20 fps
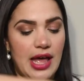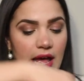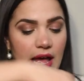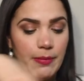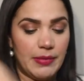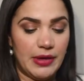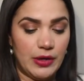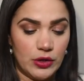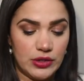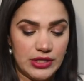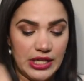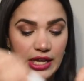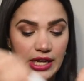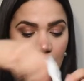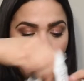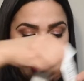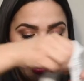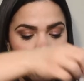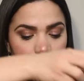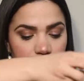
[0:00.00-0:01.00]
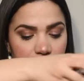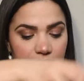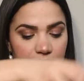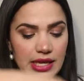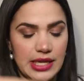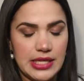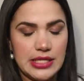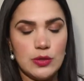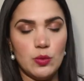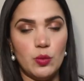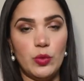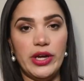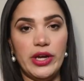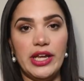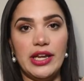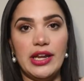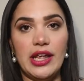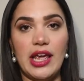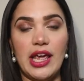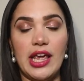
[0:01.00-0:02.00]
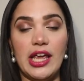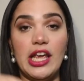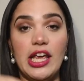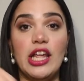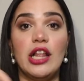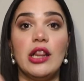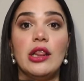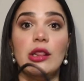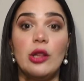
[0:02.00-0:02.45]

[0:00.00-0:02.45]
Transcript: And because in Calgary is with a